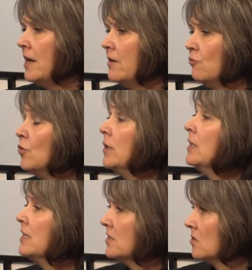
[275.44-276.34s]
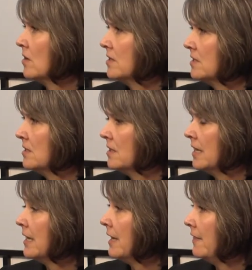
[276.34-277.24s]
really starts to
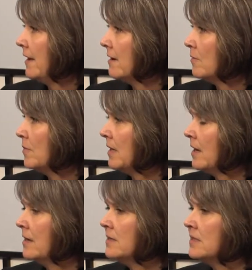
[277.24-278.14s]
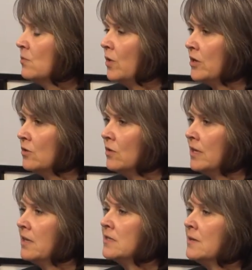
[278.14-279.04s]
kick in there because when you're
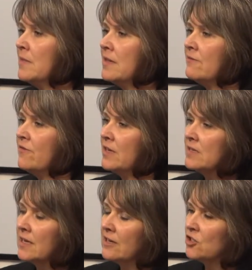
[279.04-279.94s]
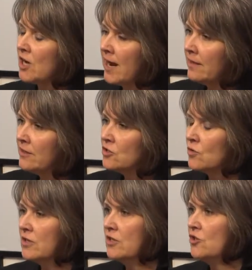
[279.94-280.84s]
looking at something that feels like a challenge
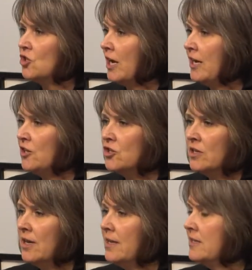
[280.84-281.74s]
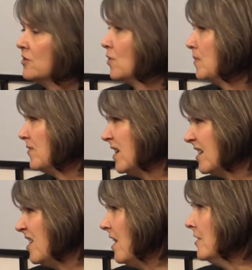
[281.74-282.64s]
or it's a change, disruptive
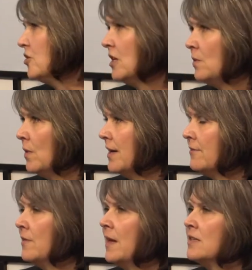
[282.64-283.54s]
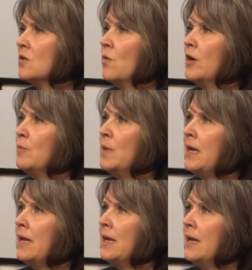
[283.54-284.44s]
technology, whatever that's sure. going to
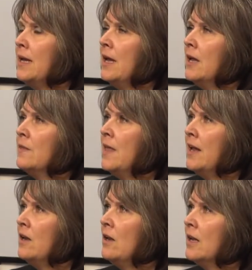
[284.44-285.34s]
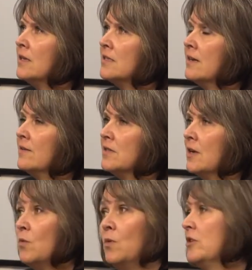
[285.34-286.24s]
be, then instead of
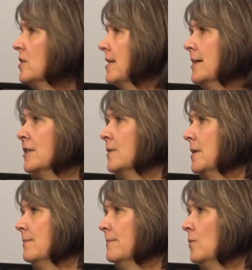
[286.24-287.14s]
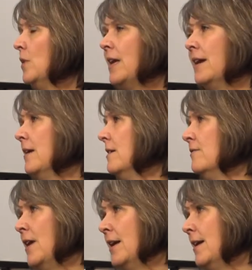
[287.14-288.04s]
saying, well, we just can't do it, we can't
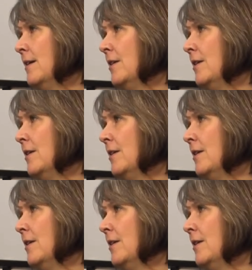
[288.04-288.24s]
innovate, right.